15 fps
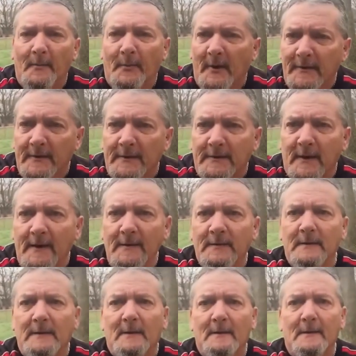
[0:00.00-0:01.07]

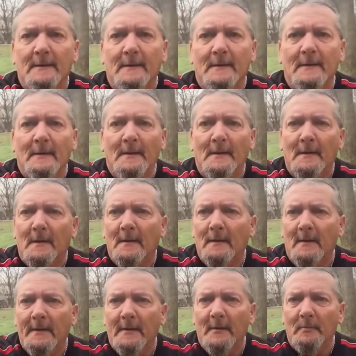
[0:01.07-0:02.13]
presentation,
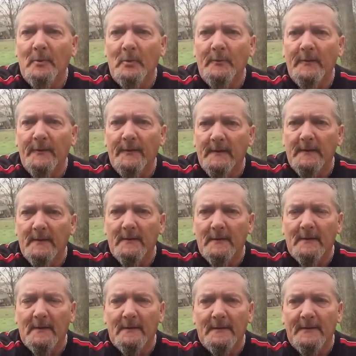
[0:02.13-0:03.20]
like a movie theater,
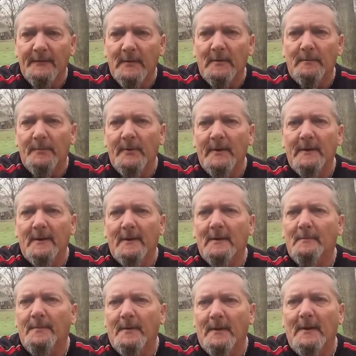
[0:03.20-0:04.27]
like that they're putting on
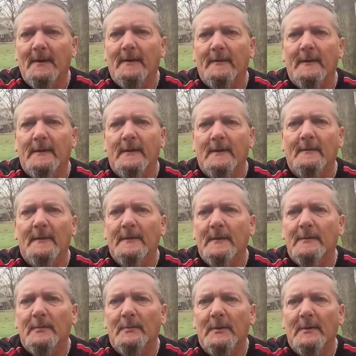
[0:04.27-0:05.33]
a play, that none of this
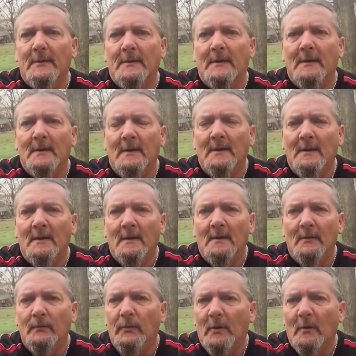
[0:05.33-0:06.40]
is real.
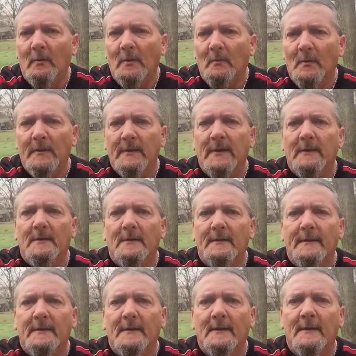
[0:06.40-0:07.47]
No one was
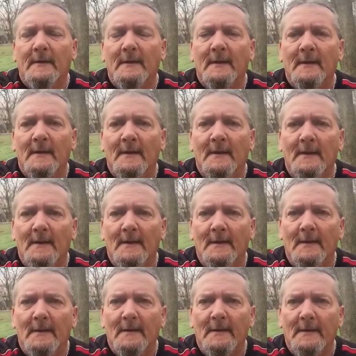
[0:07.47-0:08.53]
killed
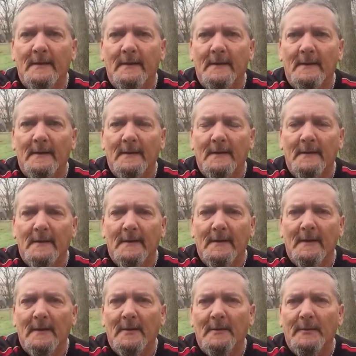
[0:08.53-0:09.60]
in
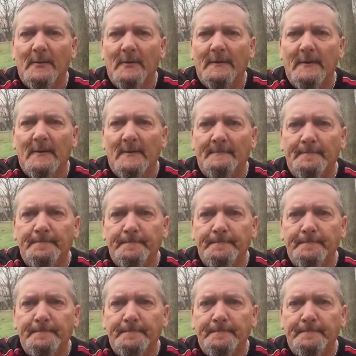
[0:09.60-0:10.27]
California.